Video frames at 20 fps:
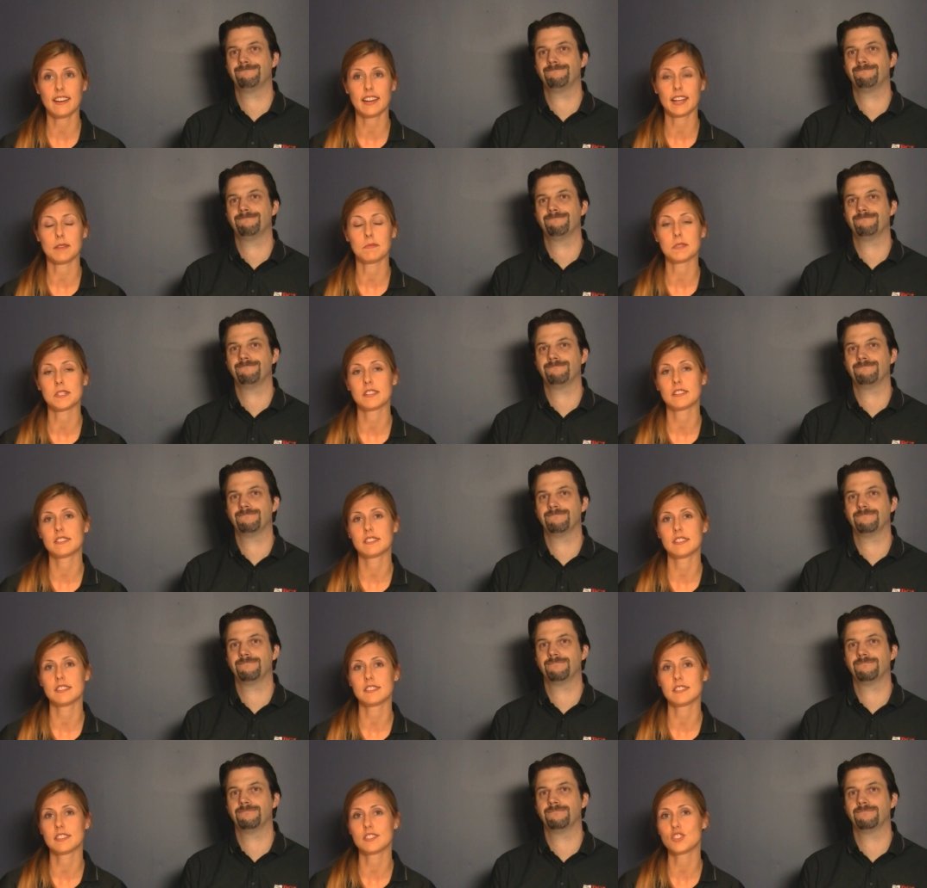Speaker 1: times,
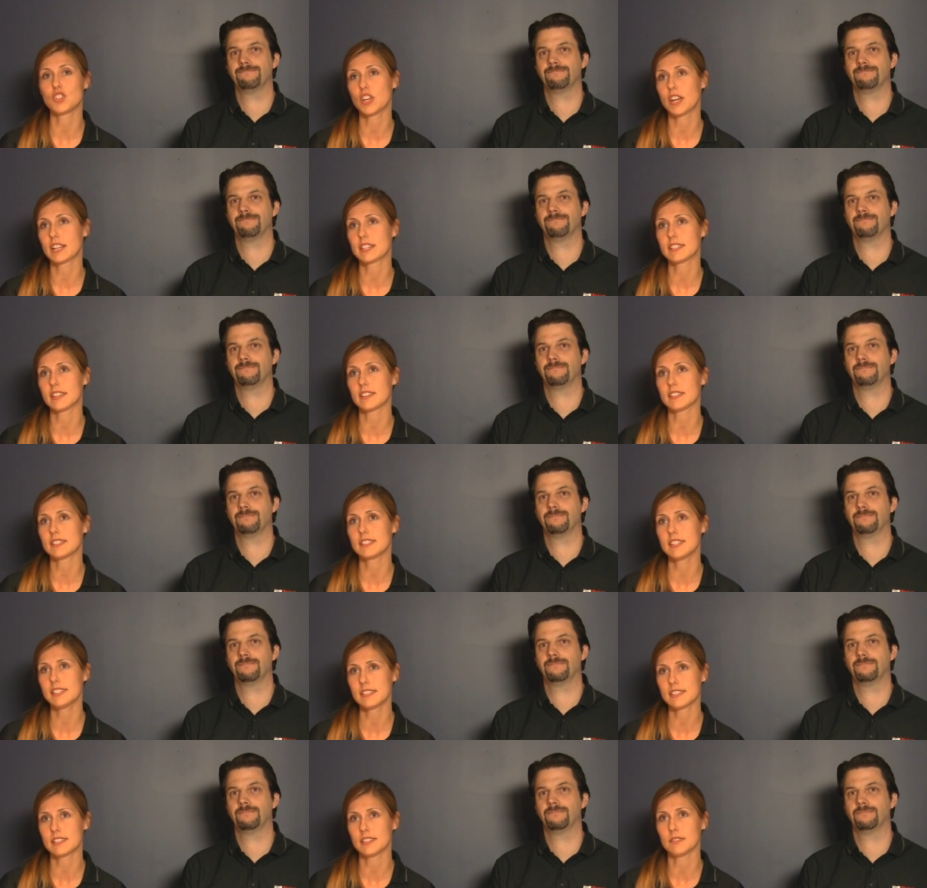since the G X L
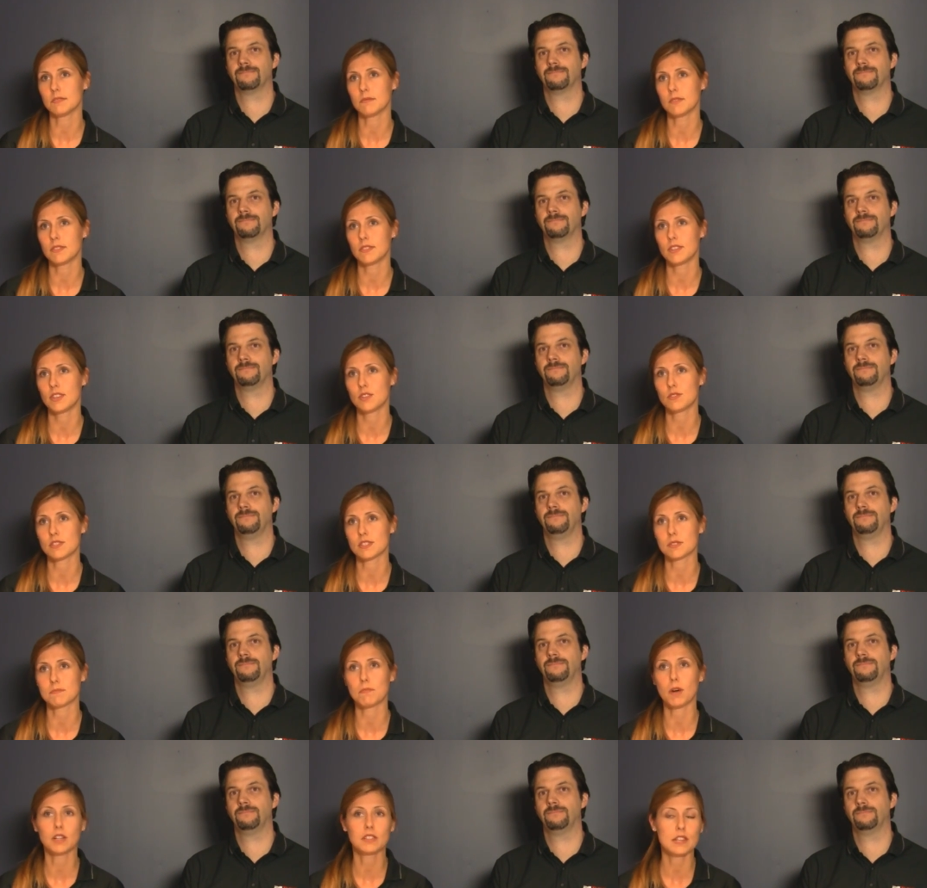system
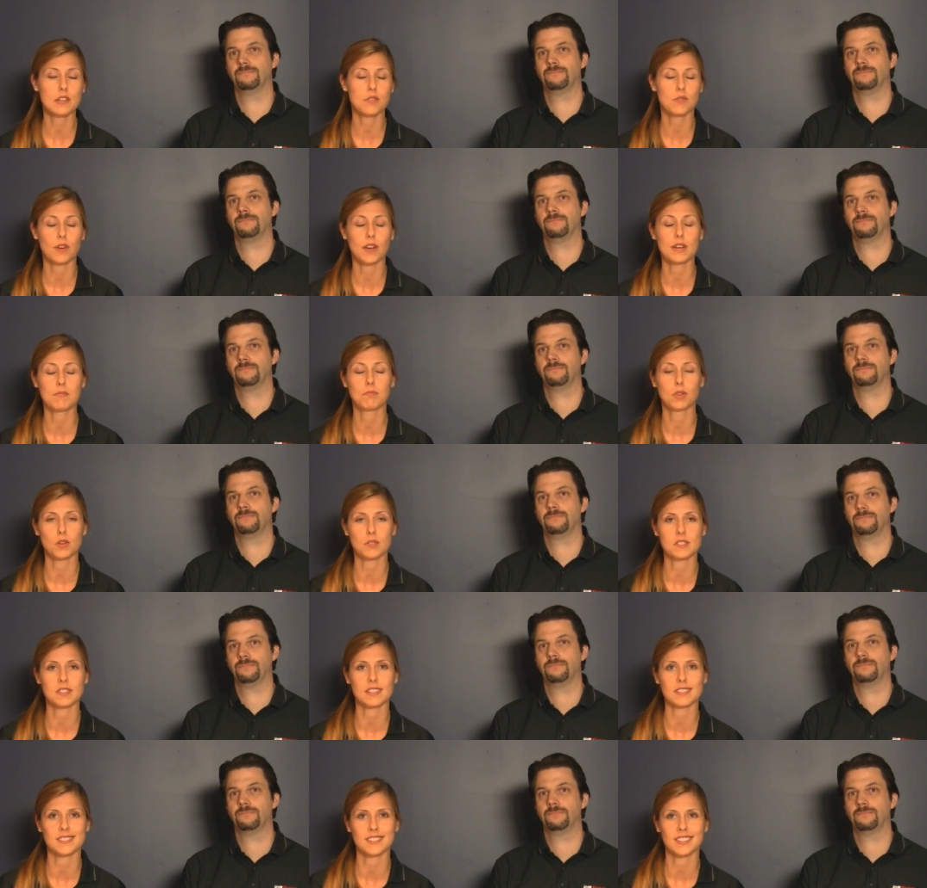uses multi-thread
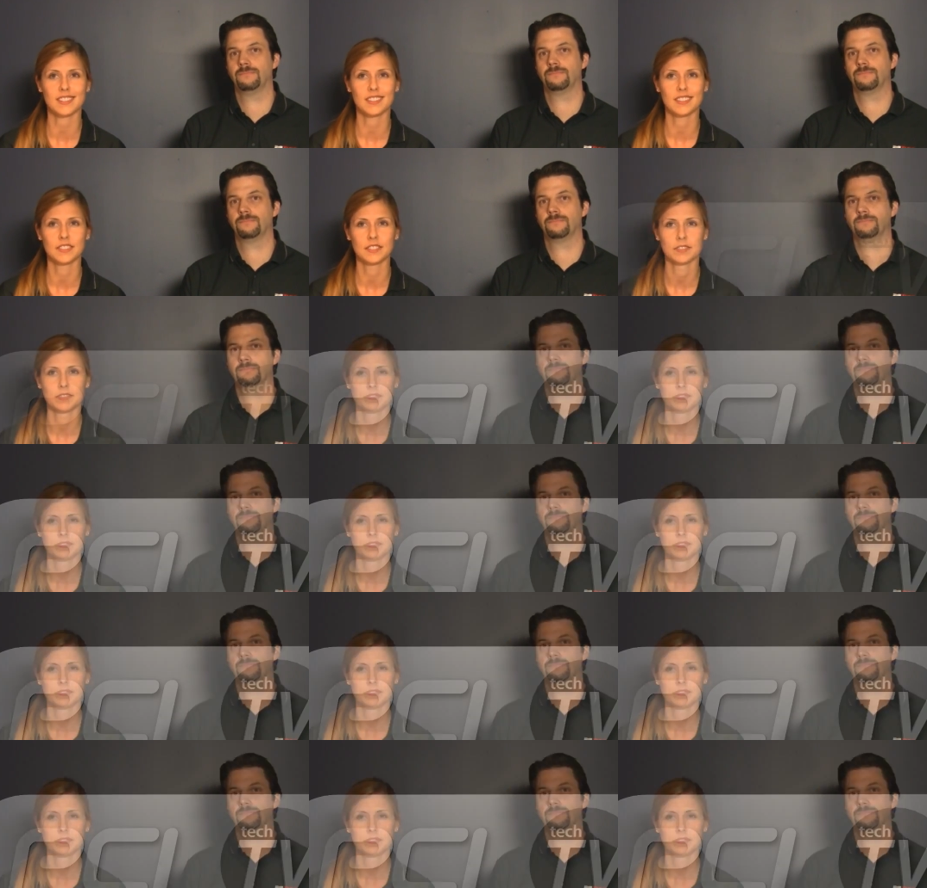processing.